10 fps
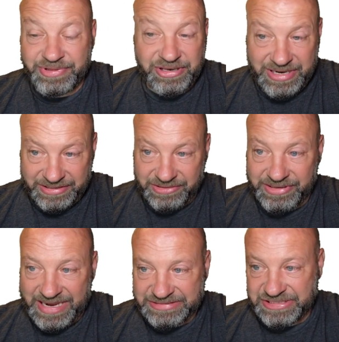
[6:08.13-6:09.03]
Then you got the
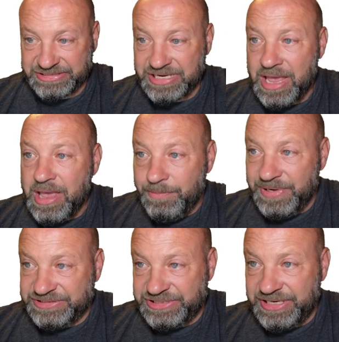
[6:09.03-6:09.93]
Lexus
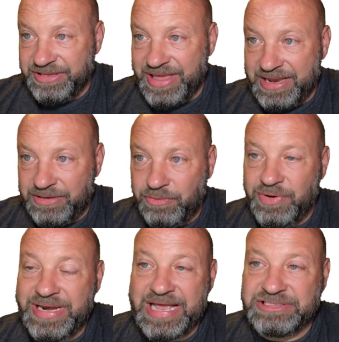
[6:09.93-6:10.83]
mixed into that too.
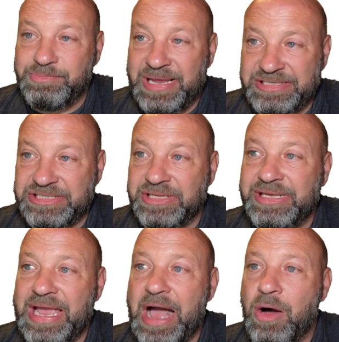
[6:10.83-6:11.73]
And that's
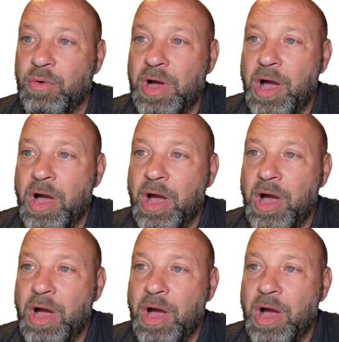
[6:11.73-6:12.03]
basically how